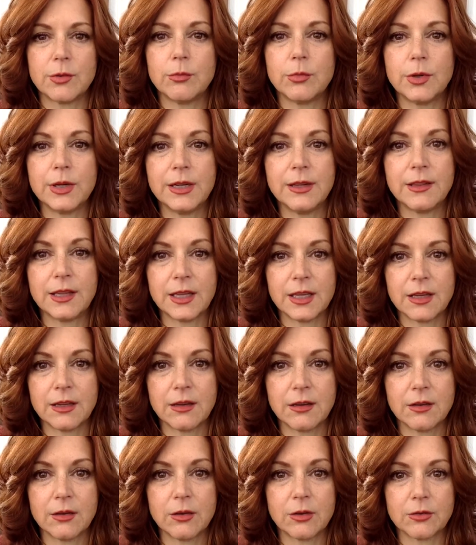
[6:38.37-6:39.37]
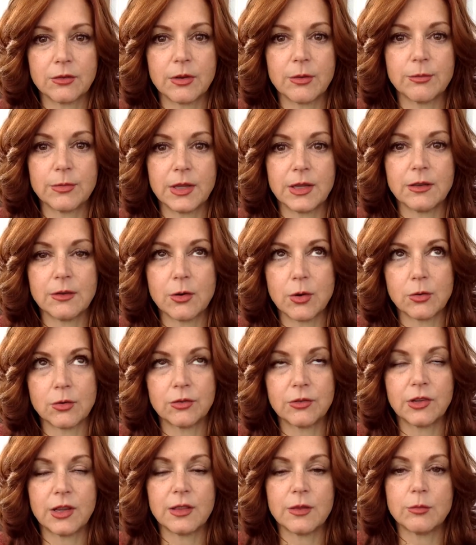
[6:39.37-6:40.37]
breathing or something,
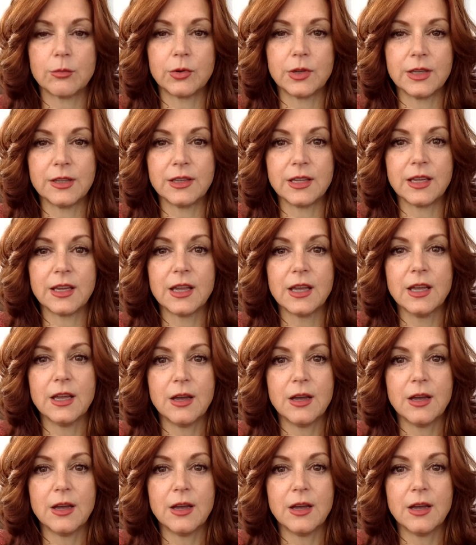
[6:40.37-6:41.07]
noticing the breathing.